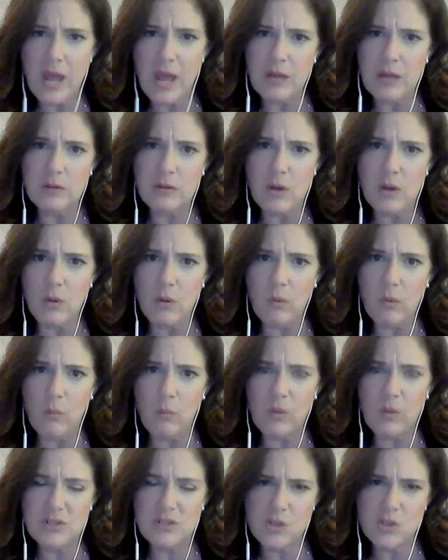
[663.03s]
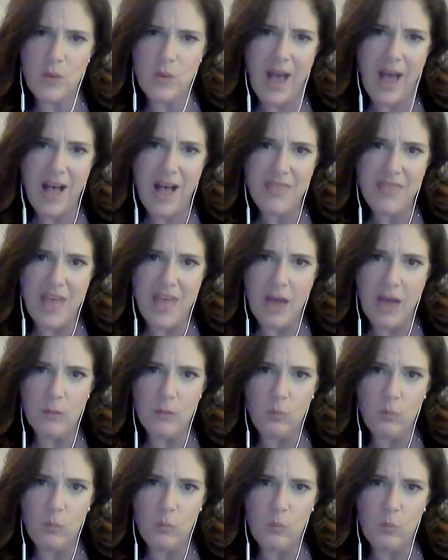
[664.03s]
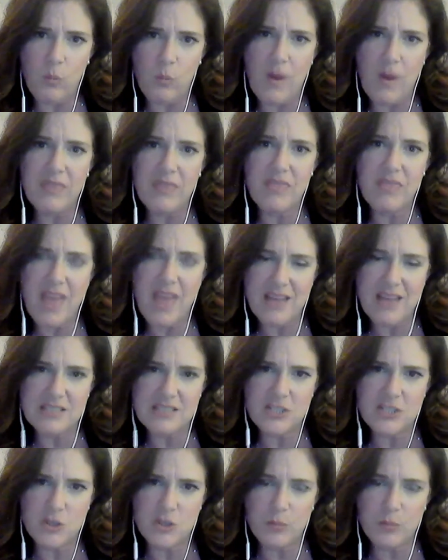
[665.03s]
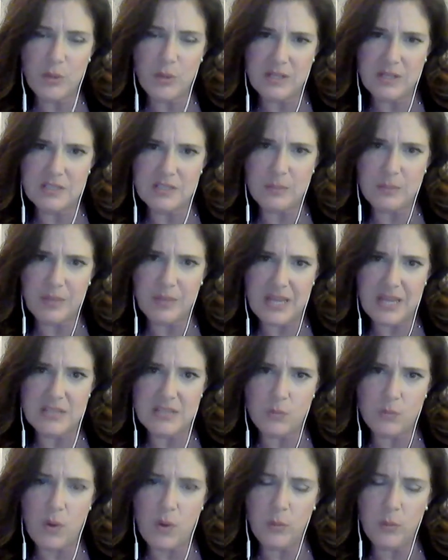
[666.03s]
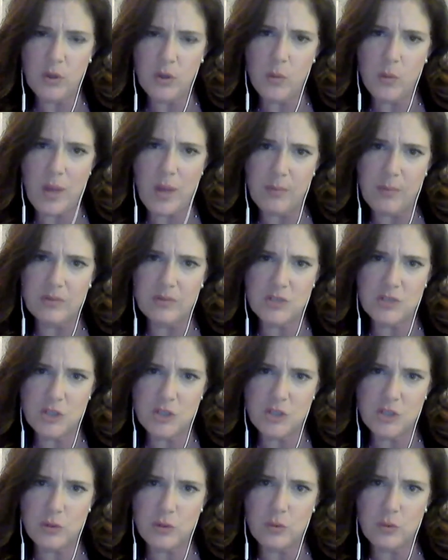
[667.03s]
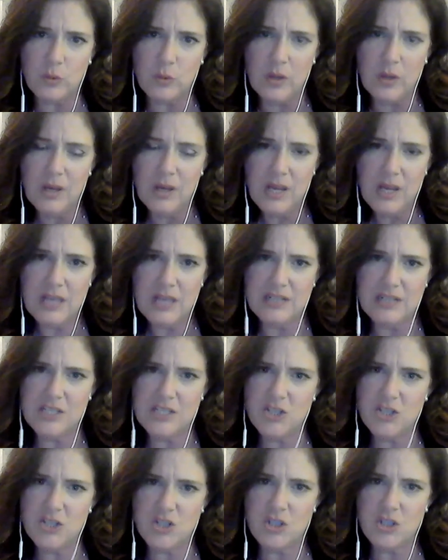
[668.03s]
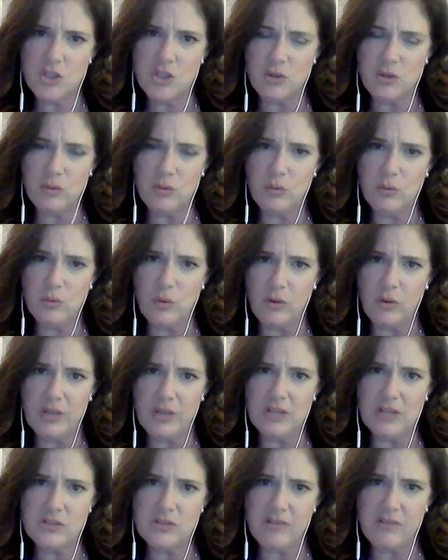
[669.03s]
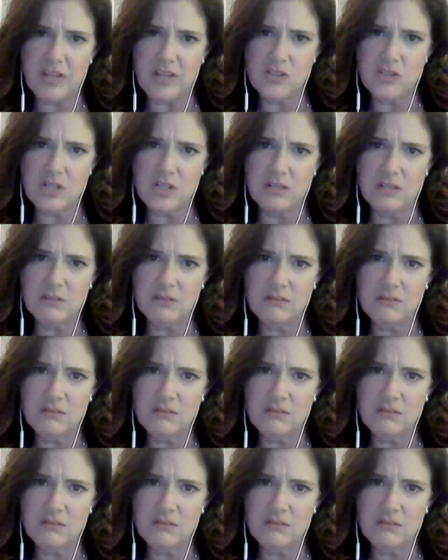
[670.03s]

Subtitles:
And once you had that, what then did you put into place? What were you able to do in addition to early intervention?